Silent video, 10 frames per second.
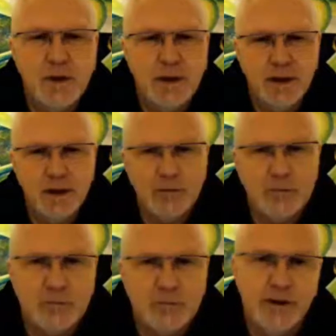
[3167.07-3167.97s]

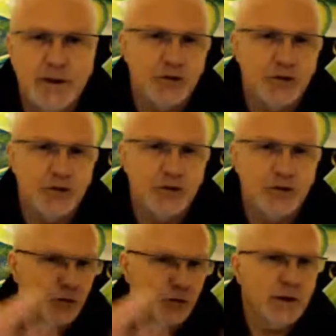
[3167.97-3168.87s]
and dreams
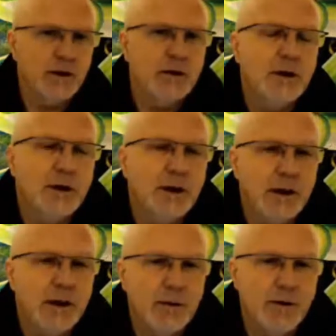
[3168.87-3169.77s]
as well,
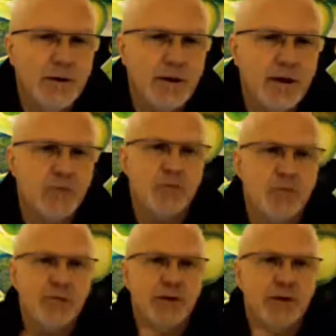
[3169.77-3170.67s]
that
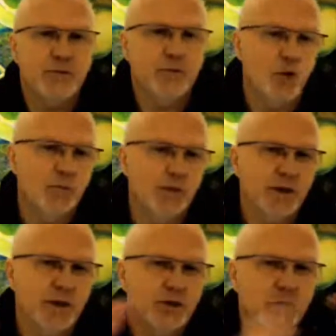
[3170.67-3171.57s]
have been formed
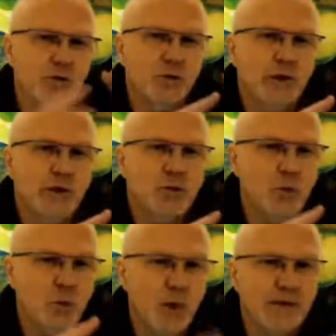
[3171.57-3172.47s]
into
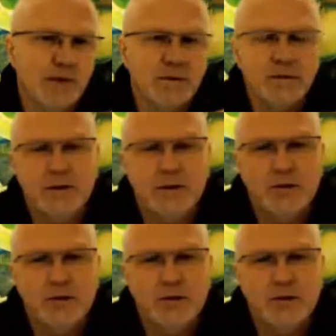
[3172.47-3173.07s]
one